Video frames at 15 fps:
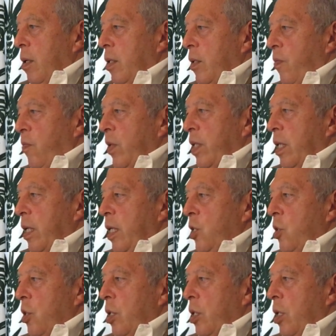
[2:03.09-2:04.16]
the
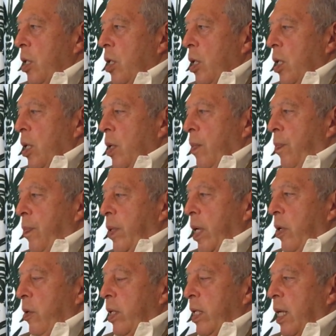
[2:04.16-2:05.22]
Federation
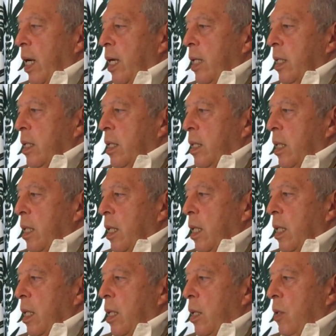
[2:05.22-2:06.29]
prioritized
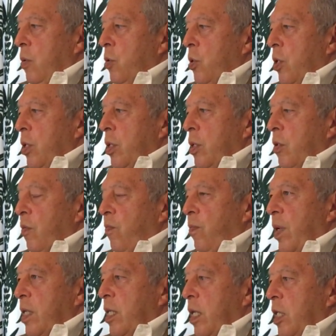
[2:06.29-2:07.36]
inclusions of
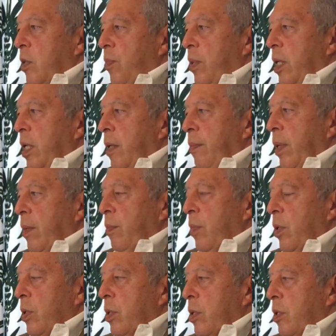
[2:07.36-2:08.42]
multidisciplinary
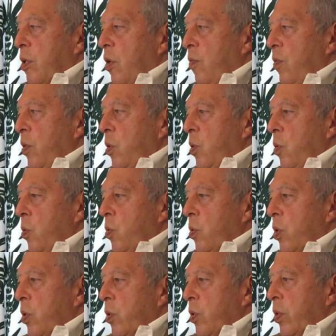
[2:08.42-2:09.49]
members, service
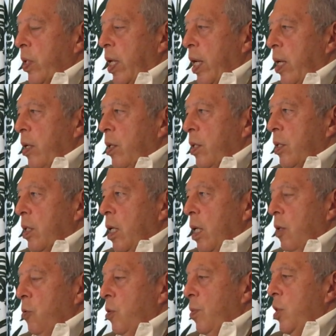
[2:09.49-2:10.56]
users, carers.
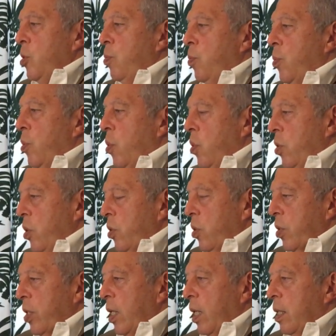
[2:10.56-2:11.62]
It was a much broader
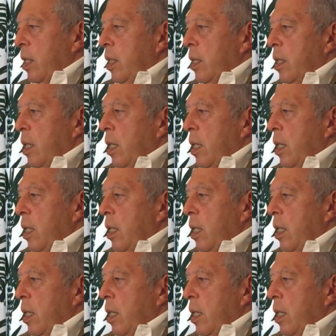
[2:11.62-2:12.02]
society,